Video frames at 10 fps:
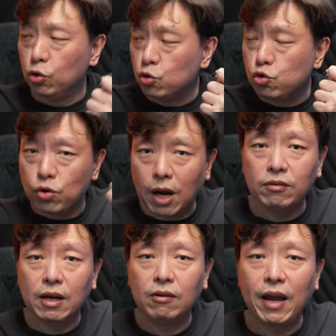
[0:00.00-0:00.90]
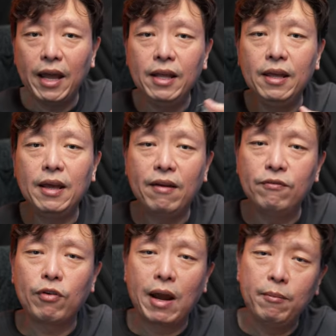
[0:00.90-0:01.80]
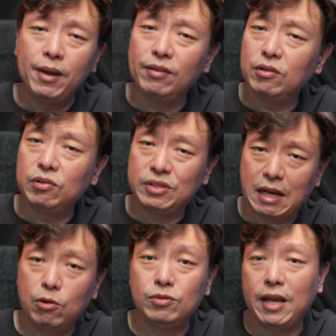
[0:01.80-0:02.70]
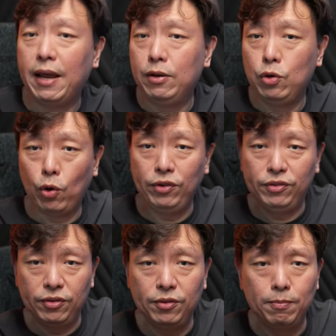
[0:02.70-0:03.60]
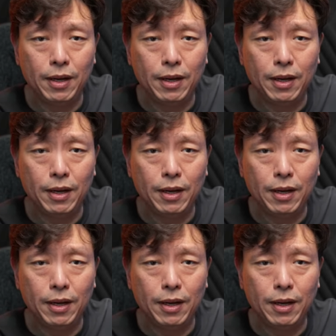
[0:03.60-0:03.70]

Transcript: to drown out any environmental sounds and noises.